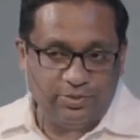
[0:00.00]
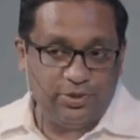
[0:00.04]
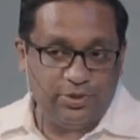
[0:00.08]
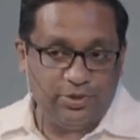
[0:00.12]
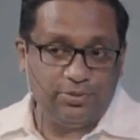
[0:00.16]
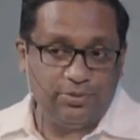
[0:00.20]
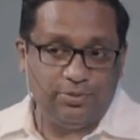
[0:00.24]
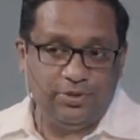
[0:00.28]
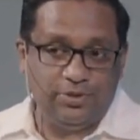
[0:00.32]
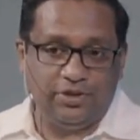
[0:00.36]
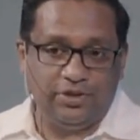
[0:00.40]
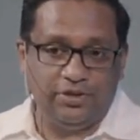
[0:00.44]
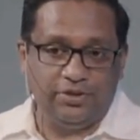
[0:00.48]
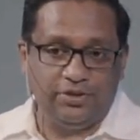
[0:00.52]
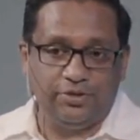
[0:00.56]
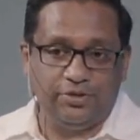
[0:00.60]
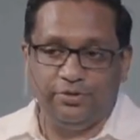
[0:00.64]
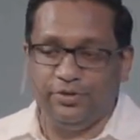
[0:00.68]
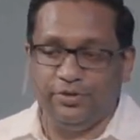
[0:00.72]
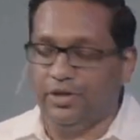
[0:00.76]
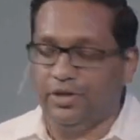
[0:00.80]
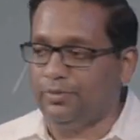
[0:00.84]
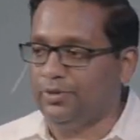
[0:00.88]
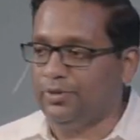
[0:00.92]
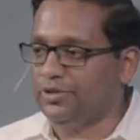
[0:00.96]
And so
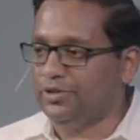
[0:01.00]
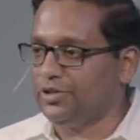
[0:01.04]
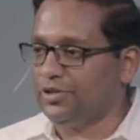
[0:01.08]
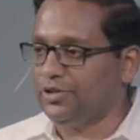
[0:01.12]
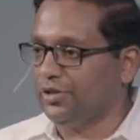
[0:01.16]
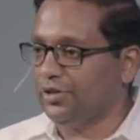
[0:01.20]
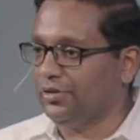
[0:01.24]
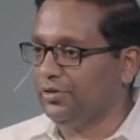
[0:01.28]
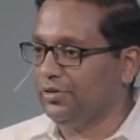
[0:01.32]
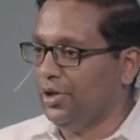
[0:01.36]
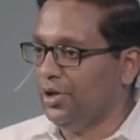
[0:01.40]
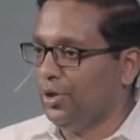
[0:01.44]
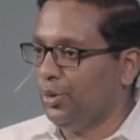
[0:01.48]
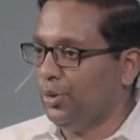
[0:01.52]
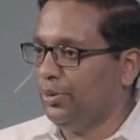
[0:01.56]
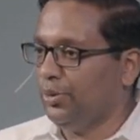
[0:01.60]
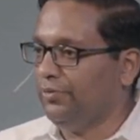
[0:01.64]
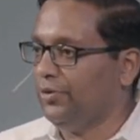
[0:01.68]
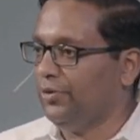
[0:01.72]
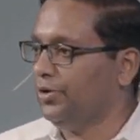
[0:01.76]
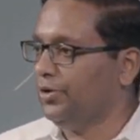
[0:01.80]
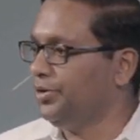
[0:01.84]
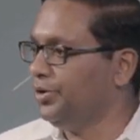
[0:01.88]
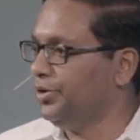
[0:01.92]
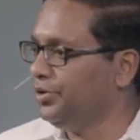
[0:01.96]
we've already heard from
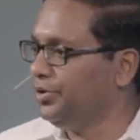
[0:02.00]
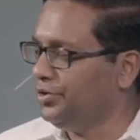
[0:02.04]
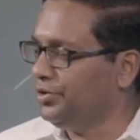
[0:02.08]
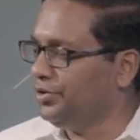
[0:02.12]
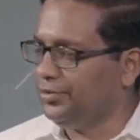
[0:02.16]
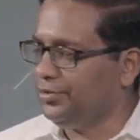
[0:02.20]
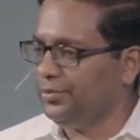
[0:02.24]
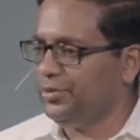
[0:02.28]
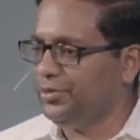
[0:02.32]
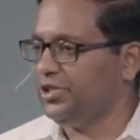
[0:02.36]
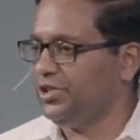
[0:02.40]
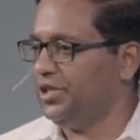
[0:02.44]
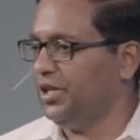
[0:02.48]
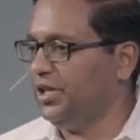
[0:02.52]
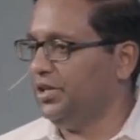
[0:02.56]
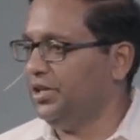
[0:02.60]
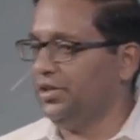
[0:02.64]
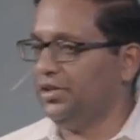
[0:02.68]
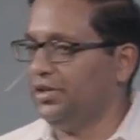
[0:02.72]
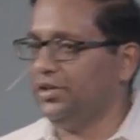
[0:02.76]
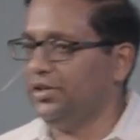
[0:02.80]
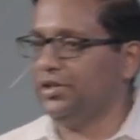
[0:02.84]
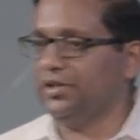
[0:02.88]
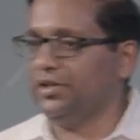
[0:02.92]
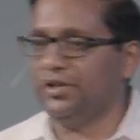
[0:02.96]
Shannon and Emily
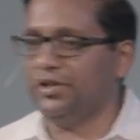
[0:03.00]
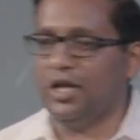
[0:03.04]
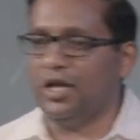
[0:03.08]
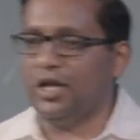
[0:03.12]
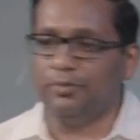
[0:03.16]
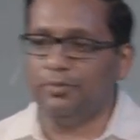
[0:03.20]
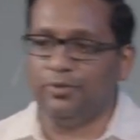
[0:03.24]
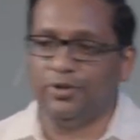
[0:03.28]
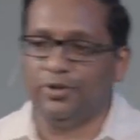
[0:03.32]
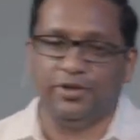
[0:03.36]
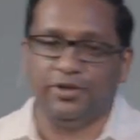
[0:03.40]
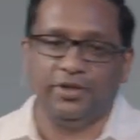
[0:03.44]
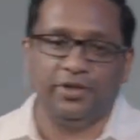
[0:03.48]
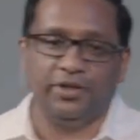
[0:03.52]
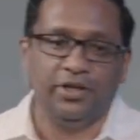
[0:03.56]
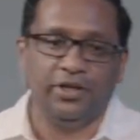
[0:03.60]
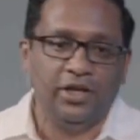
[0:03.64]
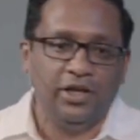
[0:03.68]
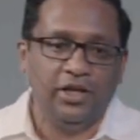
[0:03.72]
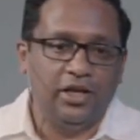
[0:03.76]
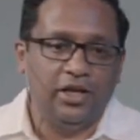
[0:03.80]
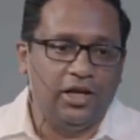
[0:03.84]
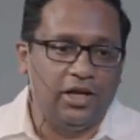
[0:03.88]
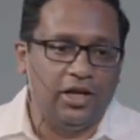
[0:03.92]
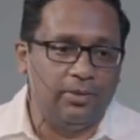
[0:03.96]
um, and God,
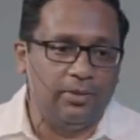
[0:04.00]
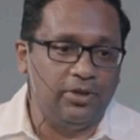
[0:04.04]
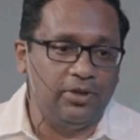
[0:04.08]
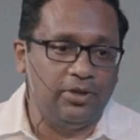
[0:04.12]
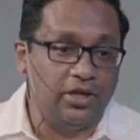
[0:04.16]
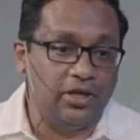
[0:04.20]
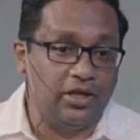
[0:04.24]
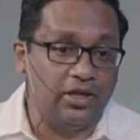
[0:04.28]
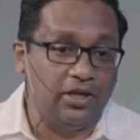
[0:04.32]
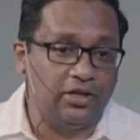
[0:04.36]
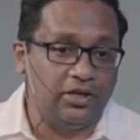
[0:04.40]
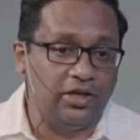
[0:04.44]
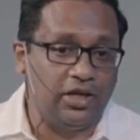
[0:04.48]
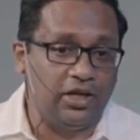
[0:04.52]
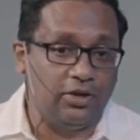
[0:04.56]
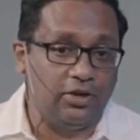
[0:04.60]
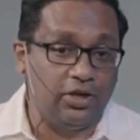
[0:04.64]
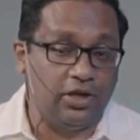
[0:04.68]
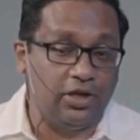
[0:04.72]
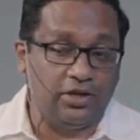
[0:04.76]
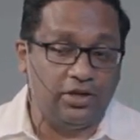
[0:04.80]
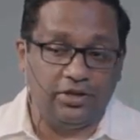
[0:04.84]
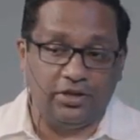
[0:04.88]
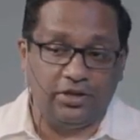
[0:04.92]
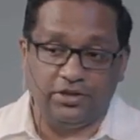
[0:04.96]
how God has
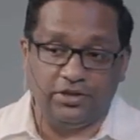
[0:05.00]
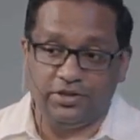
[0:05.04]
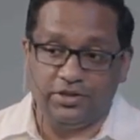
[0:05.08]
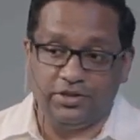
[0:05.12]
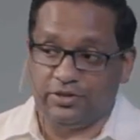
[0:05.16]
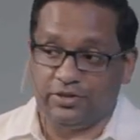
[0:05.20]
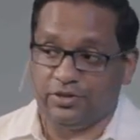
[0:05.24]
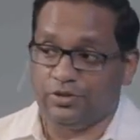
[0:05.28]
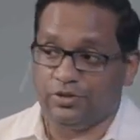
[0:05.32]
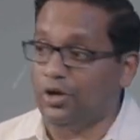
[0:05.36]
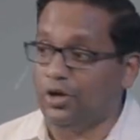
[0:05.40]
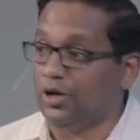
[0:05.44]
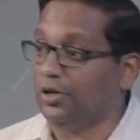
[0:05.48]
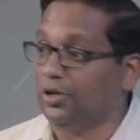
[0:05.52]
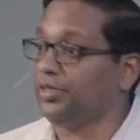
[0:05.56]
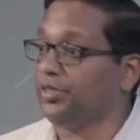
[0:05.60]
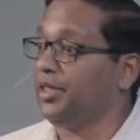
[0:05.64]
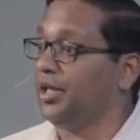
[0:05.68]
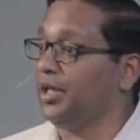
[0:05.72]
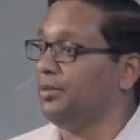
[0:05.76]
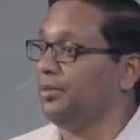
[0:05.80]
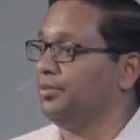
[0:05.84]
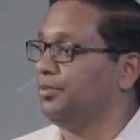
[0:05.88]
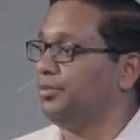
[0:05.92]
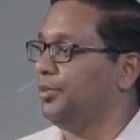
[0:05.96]
taught them the
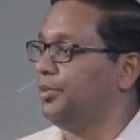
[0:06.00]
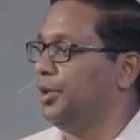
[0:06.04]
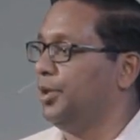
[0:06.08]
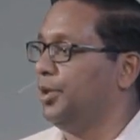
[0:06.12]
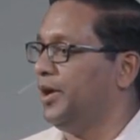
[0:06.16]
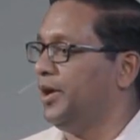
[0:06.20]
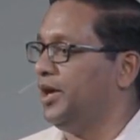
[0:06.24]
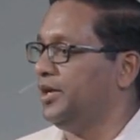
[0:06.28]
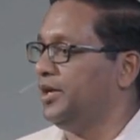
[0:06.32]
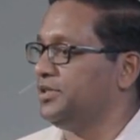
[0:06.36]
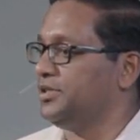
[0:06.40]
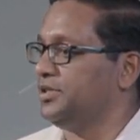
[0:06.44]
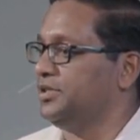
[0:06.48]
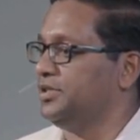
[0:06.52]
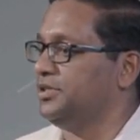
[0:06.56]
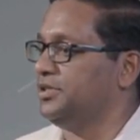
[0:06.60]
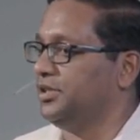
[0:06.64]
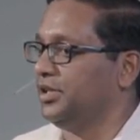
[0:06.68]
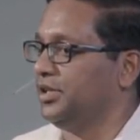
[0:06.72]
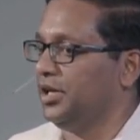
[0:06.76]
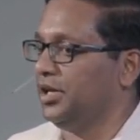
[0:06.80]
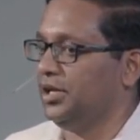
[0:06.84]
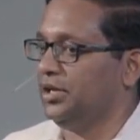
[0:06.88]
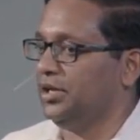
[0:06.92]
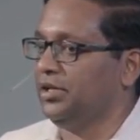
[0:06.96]
passage and God, and
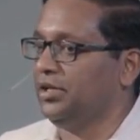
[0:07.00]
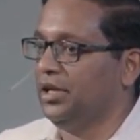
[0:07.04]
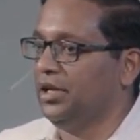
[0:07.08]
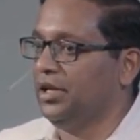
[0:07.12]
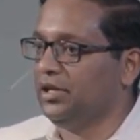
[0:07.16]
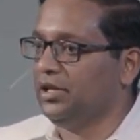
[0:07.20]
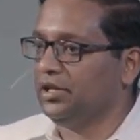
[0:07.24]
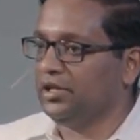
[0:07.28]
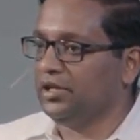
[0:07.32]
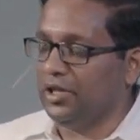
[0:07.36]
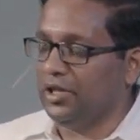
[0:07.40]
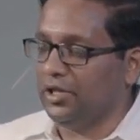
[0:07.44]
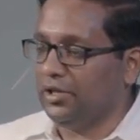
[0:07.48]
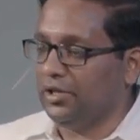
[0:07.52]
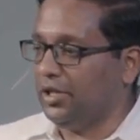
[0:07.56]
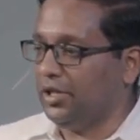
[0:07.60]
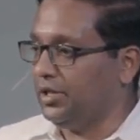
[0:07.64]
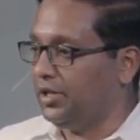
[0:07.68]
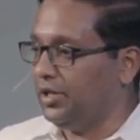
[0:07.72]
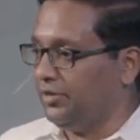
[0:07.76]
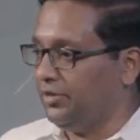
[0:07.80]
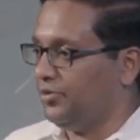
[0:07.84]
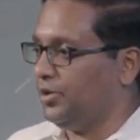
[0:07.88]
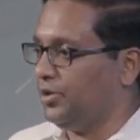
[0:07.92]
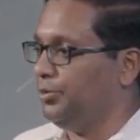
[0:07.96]
then they've communicated
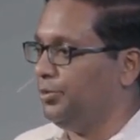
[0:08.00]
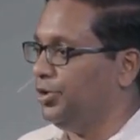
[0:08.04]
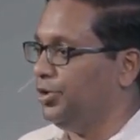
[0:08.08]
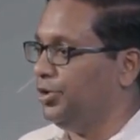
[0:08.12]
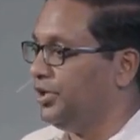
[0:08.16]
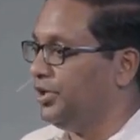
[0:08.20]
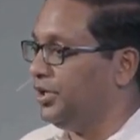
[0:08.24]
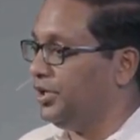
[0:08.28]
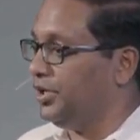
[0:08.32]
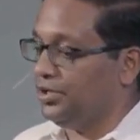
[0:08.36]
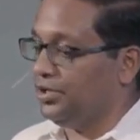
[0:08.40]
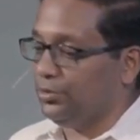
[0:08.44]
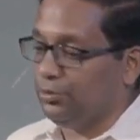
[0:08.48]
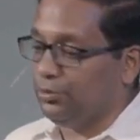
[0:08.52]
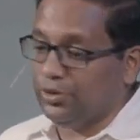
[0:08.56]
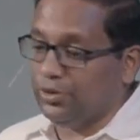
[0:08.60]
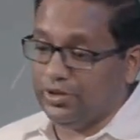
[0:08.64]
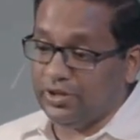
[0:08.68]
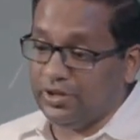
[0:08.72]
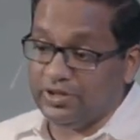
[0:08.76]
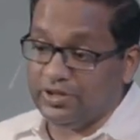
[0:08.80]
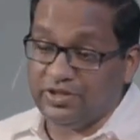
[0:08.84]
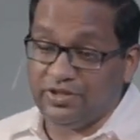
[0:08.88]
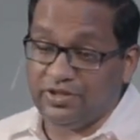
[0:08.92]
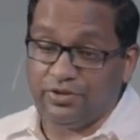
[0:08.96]
with us. And so this
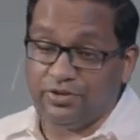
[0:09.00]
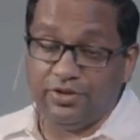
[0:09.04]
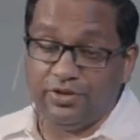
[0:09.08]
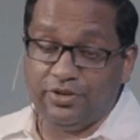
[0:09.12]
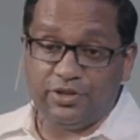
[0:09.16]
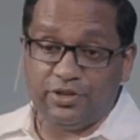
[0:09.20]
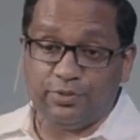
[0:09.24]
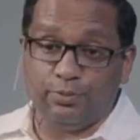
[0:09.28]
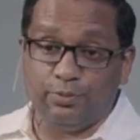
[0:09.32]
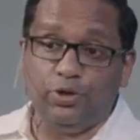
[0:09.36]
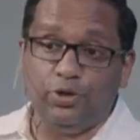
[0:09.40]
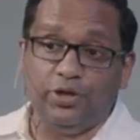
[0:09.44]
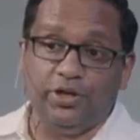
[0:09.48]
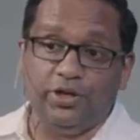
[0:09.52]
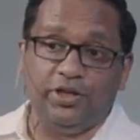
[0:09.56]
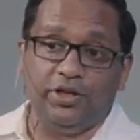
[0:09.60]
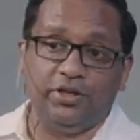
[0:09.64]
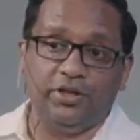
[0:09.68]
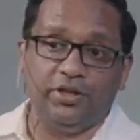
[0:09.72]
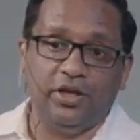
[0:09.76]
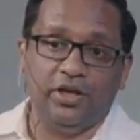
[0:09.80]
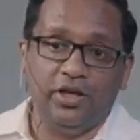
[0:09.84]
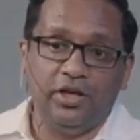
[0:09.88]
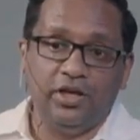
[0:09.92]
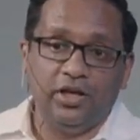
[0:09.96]
morning, I'm
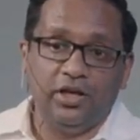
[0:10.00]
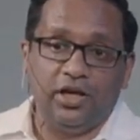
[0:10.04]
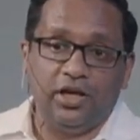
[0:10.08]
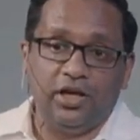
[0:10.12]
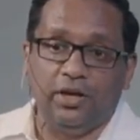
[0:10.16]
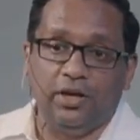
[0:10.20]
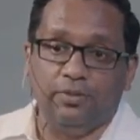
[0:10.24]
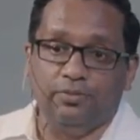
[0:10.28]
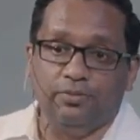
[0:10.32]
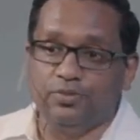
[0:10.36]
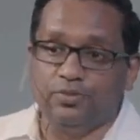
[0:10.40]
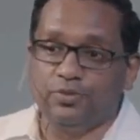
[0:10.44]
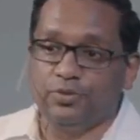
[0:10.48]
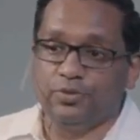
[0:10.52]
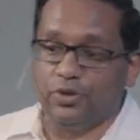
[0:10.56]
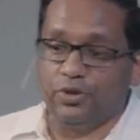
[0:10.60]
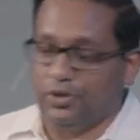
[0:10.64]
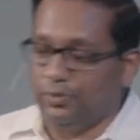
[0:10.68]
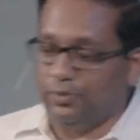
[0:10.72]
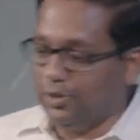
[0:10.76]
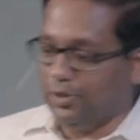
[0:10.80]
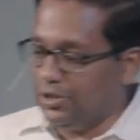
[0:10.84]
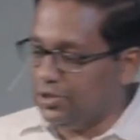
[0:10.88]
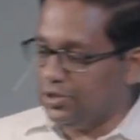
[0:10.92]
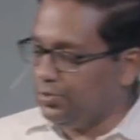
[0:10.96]
going to be speaking from
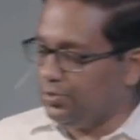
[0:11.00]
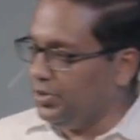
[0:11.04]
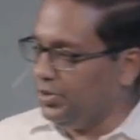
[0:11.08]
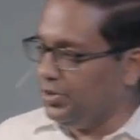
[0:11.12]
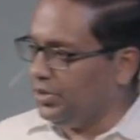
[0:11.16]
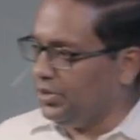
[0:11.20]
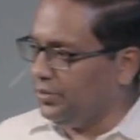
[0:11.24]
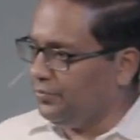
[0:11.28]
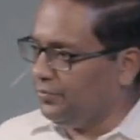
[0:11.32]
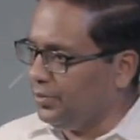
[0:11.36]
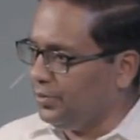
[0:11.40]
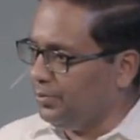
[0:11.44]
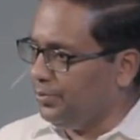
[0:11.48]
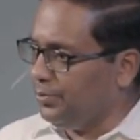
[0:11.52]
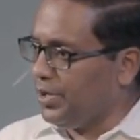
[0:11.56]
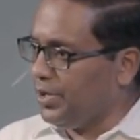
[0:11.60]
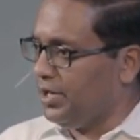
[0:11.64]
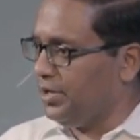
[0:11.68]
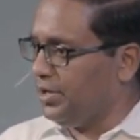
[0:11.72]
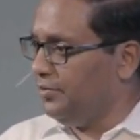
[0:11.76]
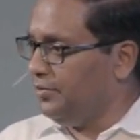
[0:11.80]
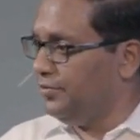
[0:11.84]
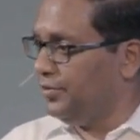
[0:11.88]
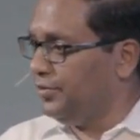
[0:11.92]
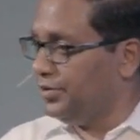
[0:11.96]
verse
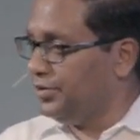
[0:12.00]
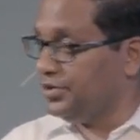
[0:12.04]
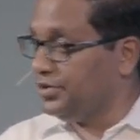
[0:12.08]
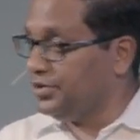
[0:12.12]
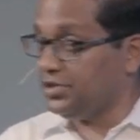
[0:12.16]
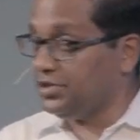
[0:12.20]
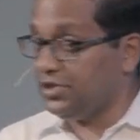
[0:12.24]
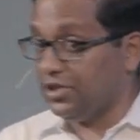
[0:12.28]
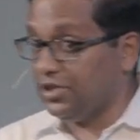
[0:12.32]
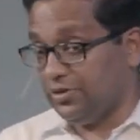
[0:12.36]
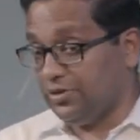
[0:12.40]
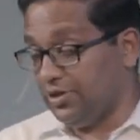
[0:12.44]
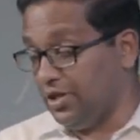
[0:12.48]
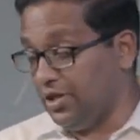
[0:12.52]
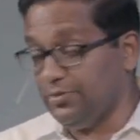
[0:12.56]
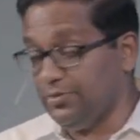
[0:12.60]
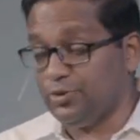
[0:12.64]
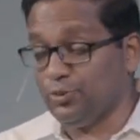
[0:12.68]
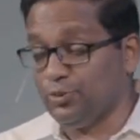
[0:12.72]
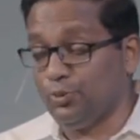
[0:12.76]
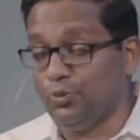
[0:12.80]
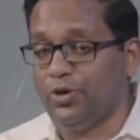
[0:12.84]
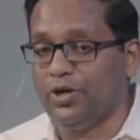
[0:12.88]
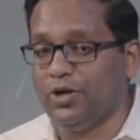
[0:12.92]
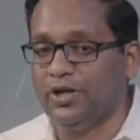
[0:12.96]
James 1,
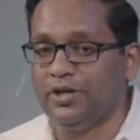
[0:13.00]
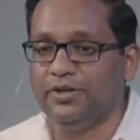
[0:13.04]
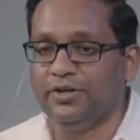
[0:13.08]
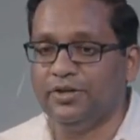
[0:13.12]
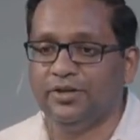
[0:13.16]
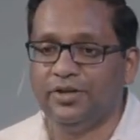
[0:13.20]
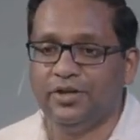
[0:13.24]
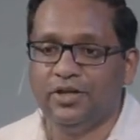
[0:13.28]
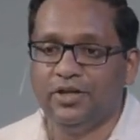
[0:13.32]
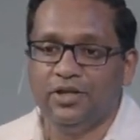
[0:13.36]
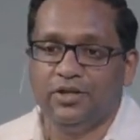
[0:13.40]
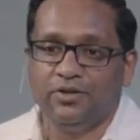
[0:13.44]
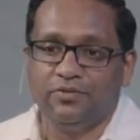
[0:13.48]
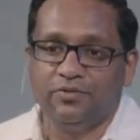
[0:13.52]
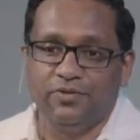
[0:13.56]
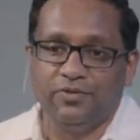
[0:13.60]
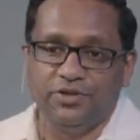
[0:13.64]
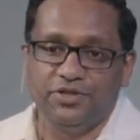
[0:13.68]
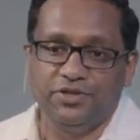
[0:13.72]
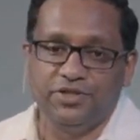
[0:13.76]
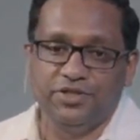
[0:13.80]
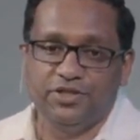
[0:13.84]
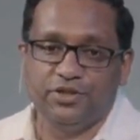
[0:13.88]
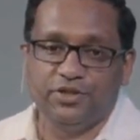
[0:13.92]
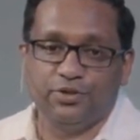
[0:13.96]
verses 12
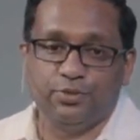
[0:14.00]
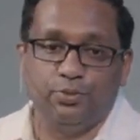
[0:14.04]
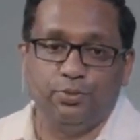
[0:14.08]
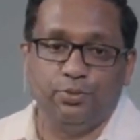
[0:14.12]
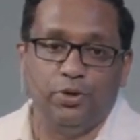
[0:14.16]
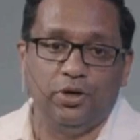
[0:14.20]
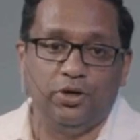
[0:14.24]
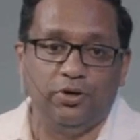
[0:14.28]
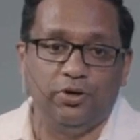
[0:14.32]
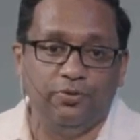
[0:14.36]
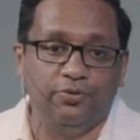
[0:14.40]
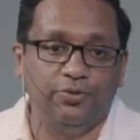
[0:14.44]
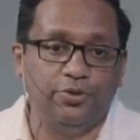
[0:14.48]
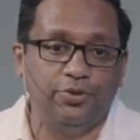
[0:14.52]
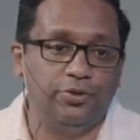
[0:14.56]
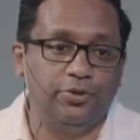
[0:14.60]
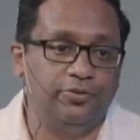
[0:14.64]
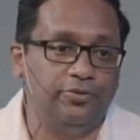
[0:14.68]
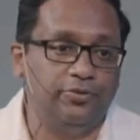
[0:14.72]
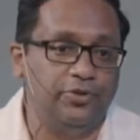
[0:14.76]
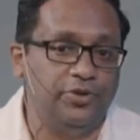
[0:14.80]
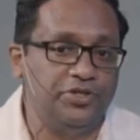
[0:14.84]
through verse 18.